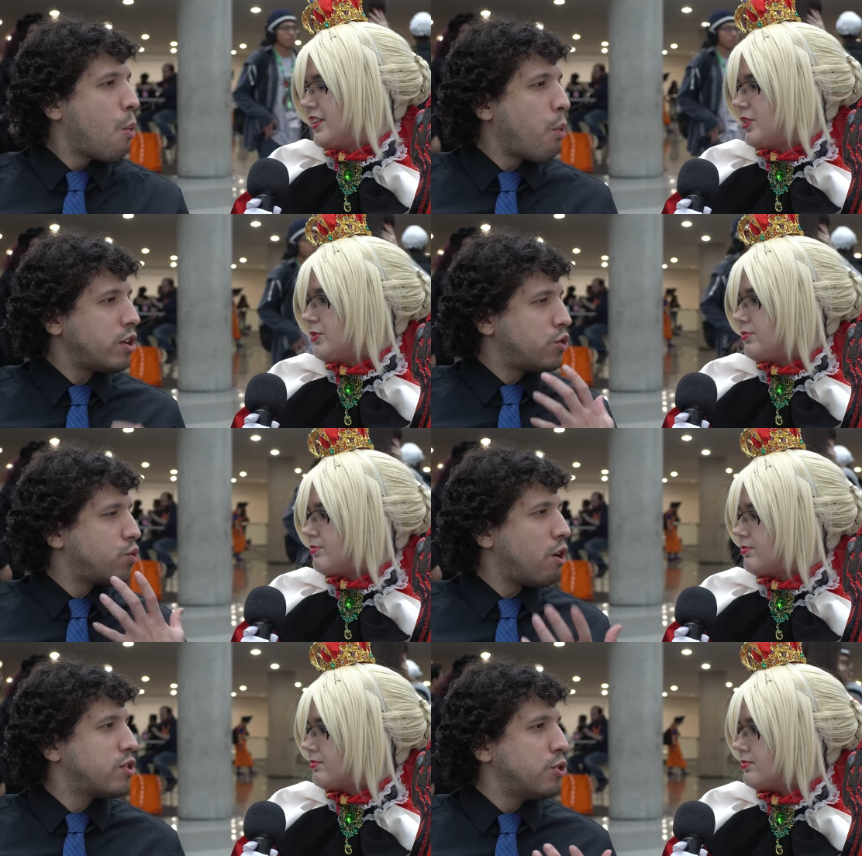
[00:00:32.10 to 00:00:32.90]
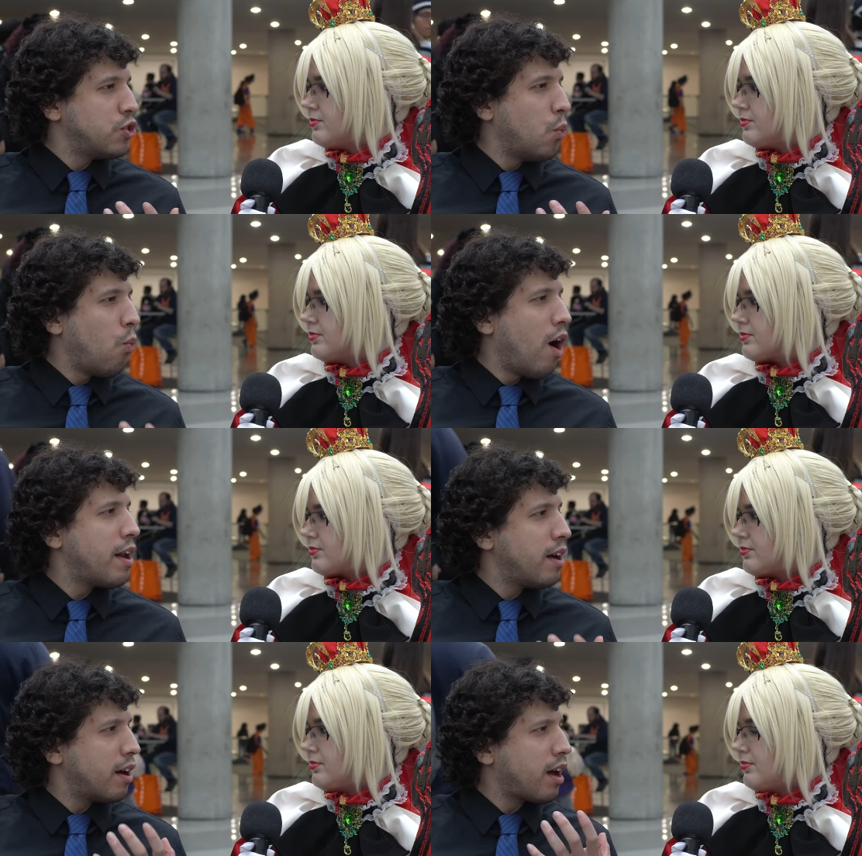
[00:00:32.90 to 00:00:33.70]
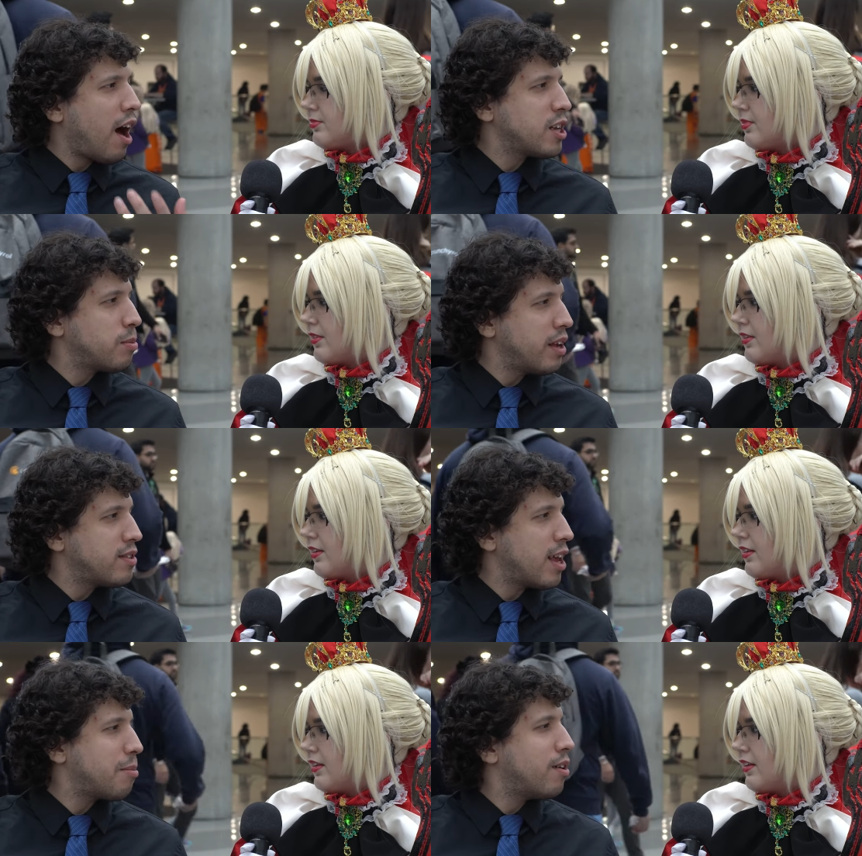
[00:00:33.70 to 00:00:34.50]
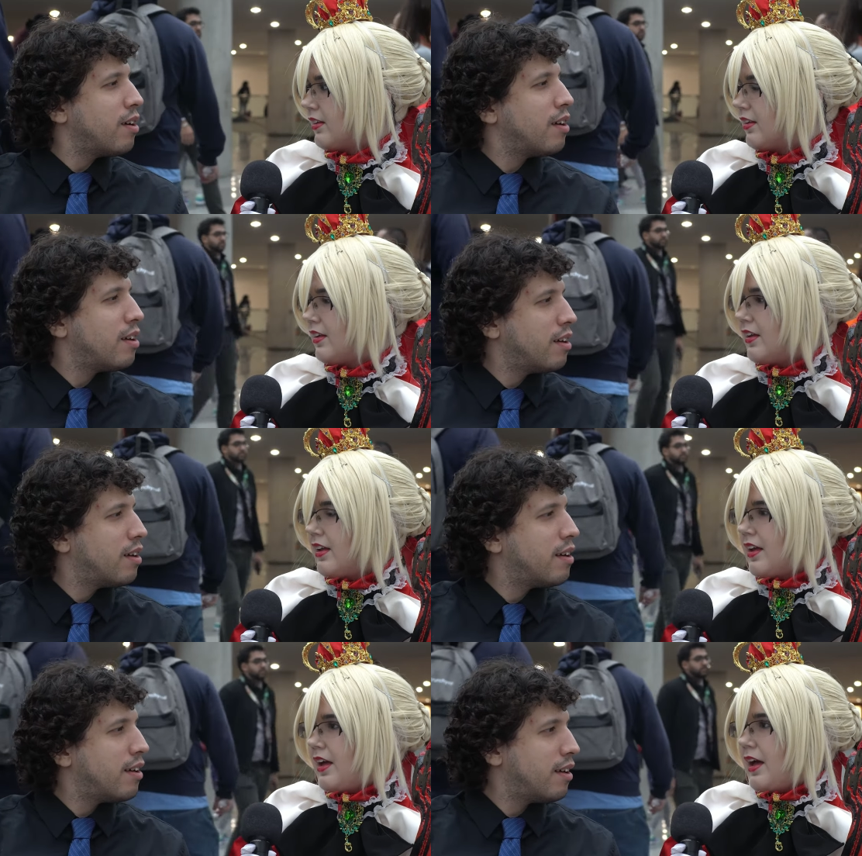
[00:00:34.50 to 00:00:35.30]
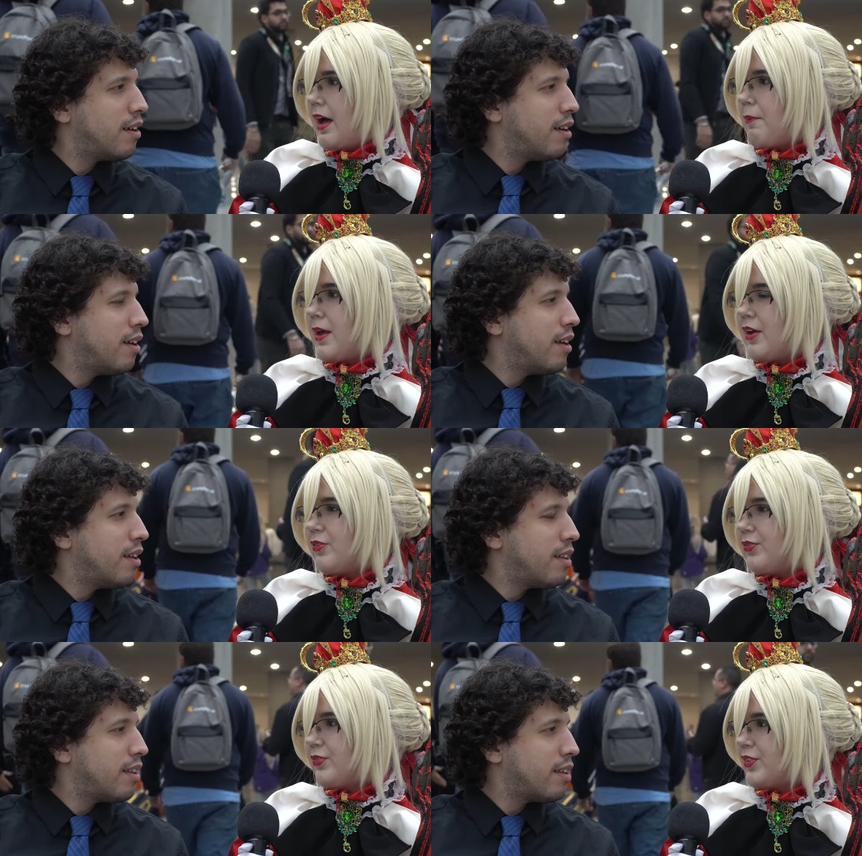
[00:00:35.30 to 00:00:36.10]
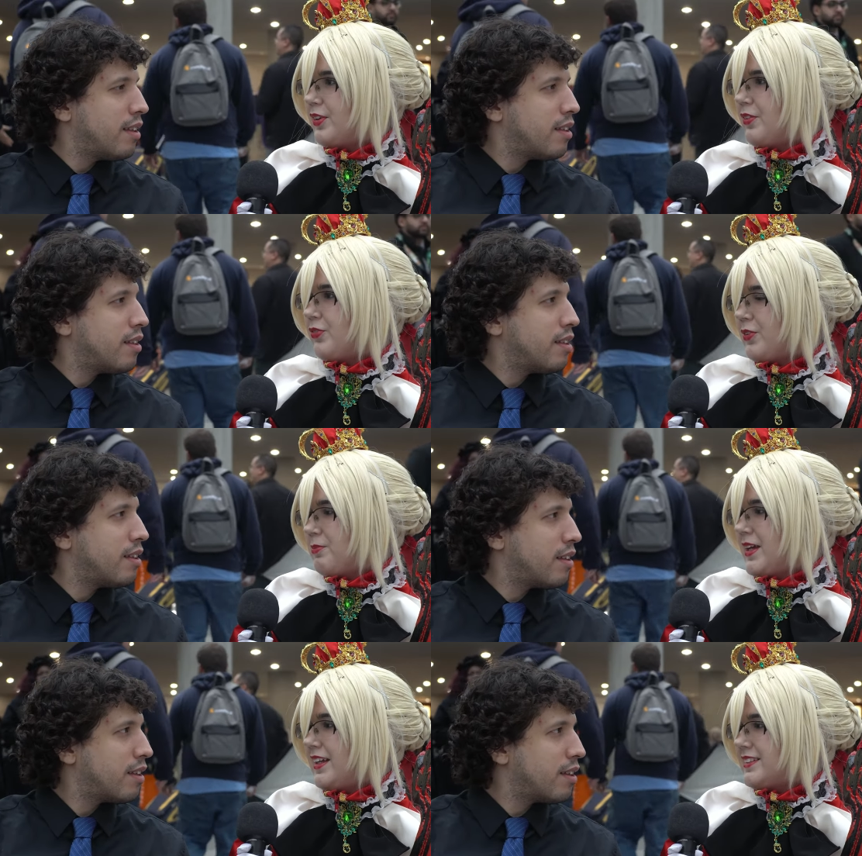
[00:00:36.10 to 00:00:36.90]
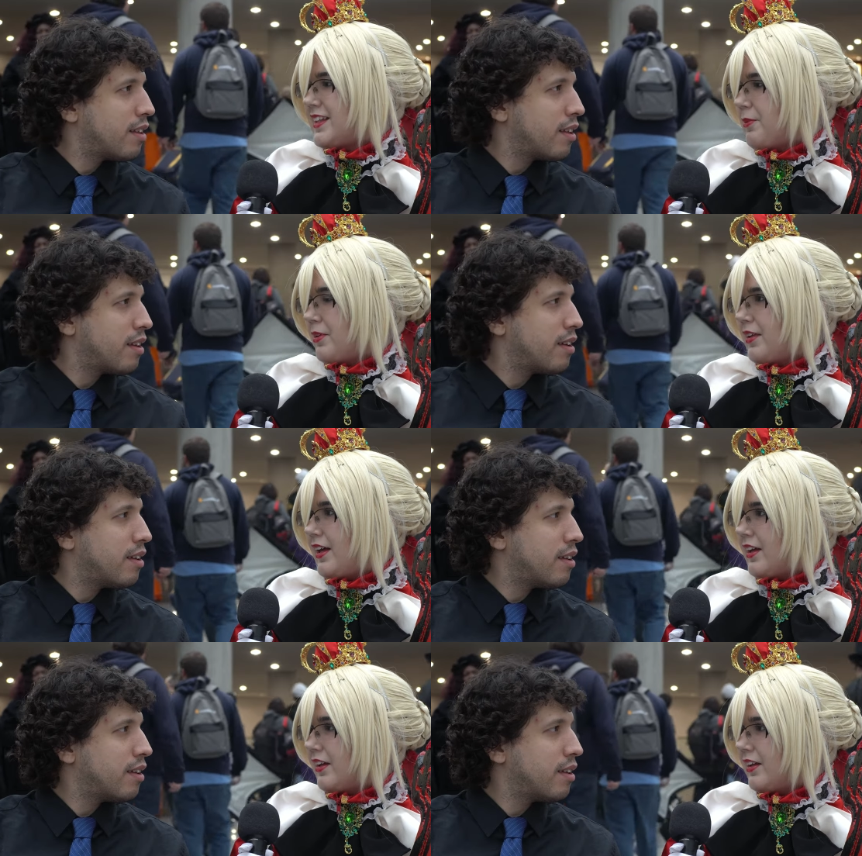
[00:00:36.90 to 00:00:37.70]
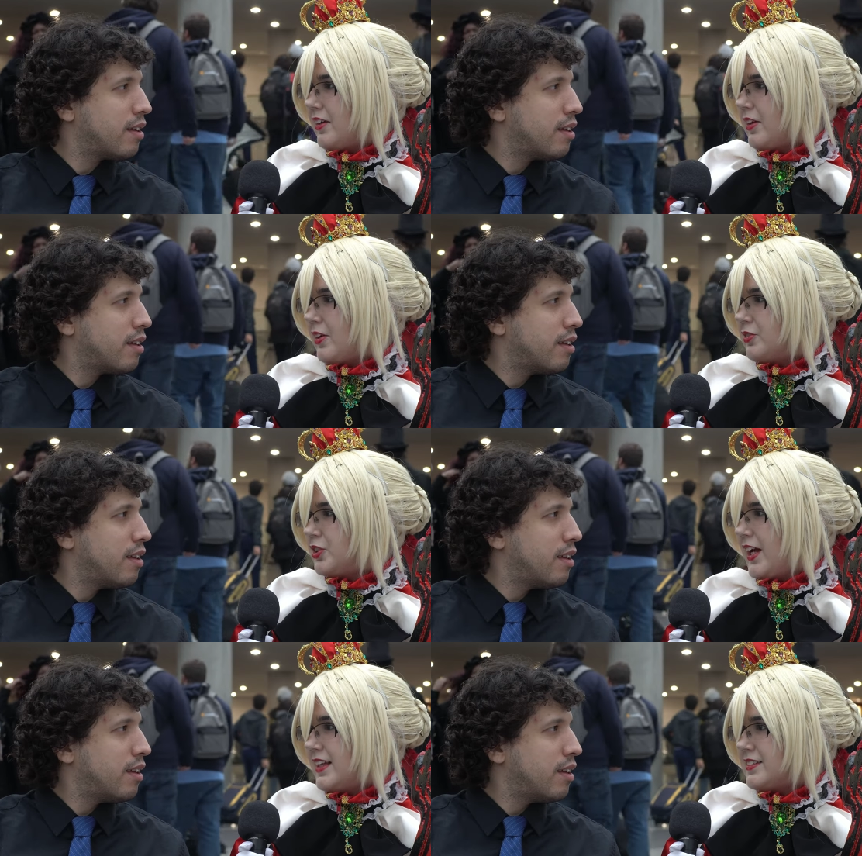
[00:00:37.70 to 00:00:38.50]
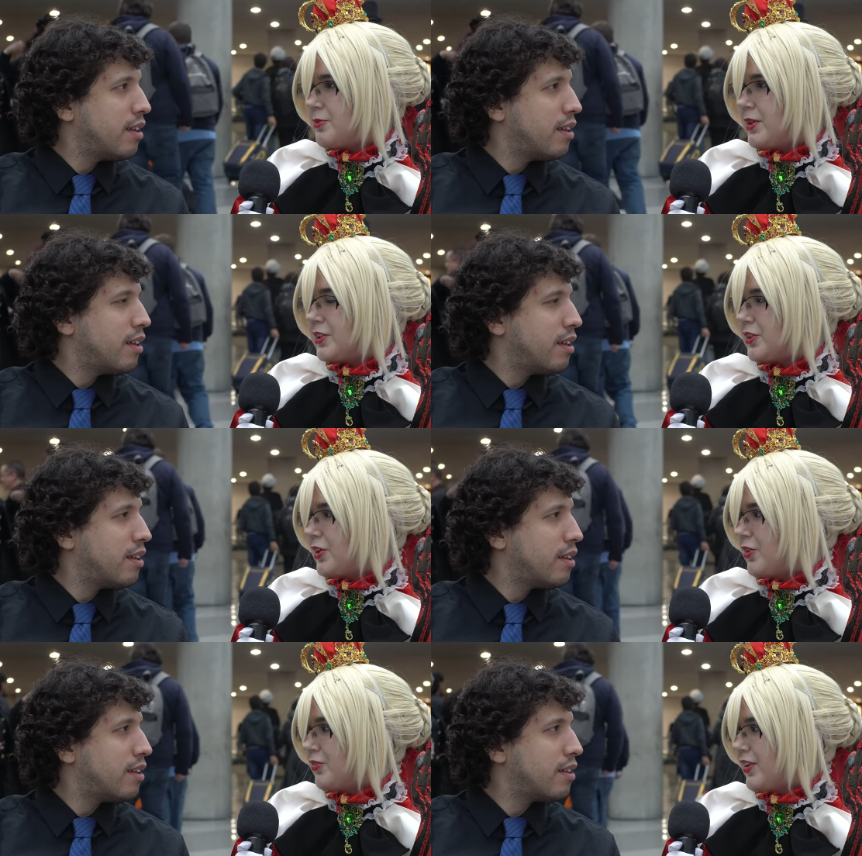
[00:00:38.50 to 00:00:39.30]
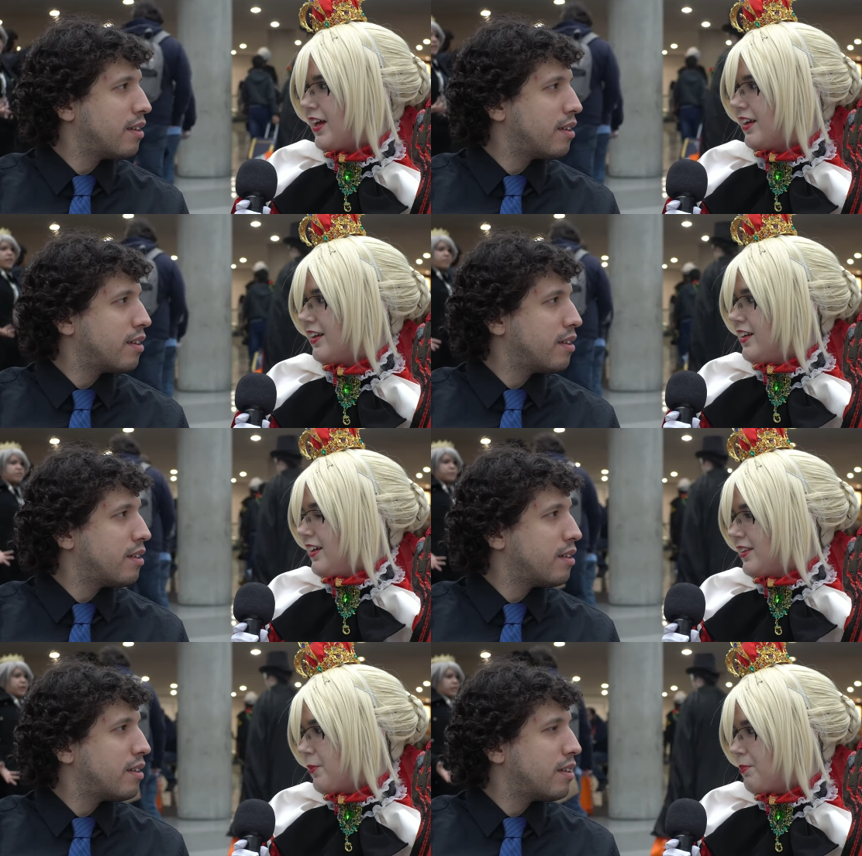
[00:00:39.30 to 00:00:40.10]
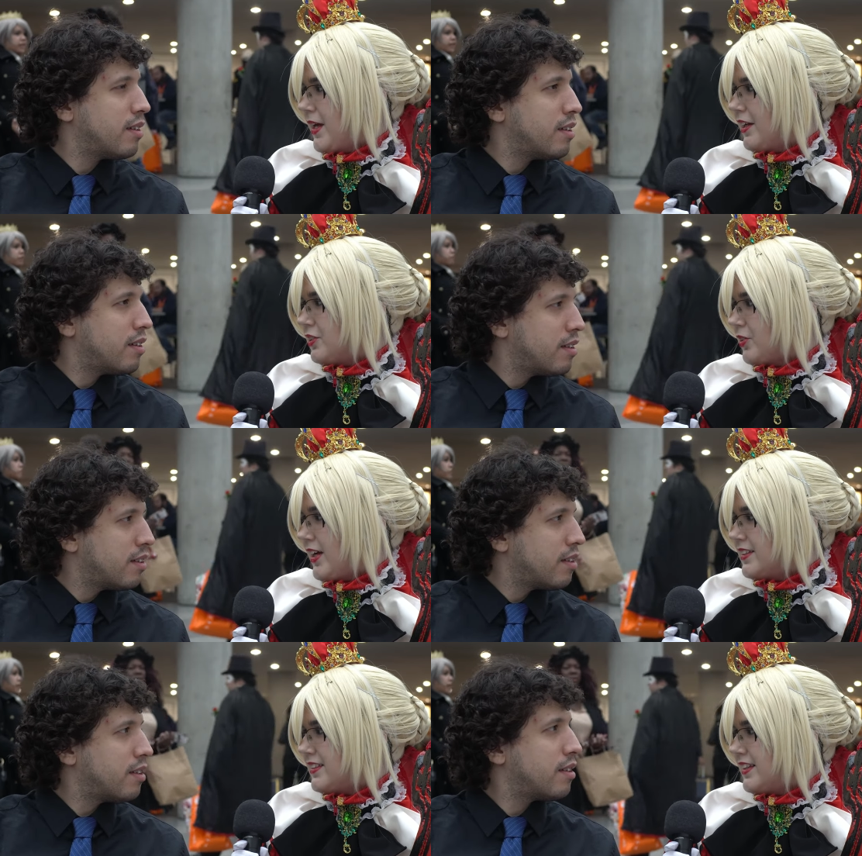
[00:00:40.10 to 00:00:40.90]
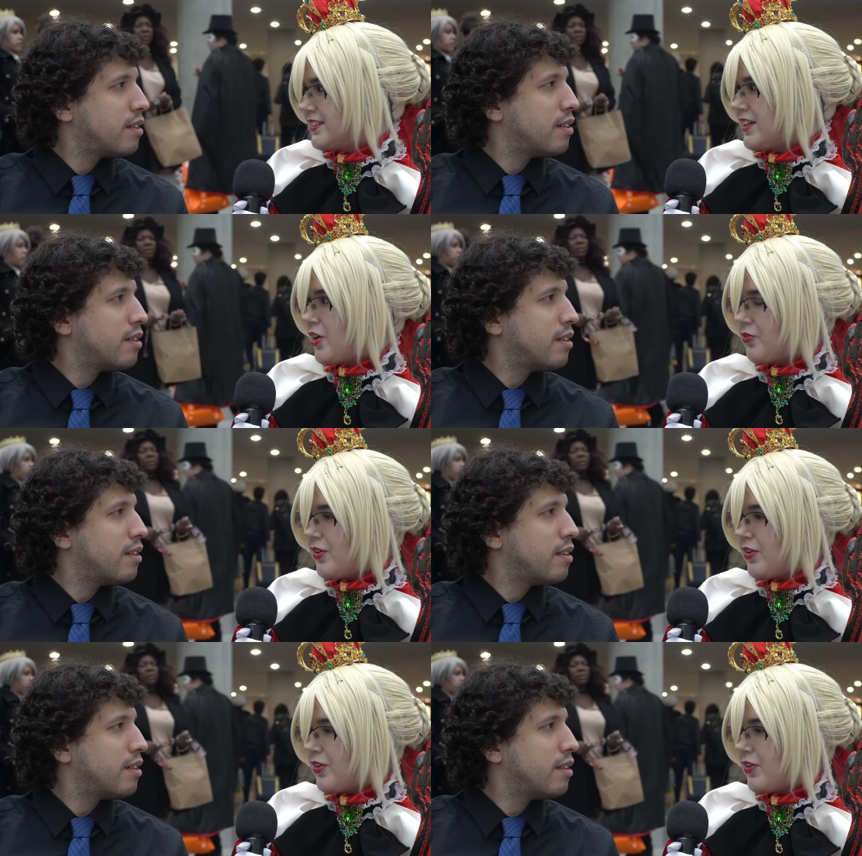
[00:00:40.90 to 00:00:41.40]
Speaker 1: What draws you to wanna cosplay Saber?
Speaker 2: I mean, for for me, Saber like you know she has the mixture of like the big dresses that are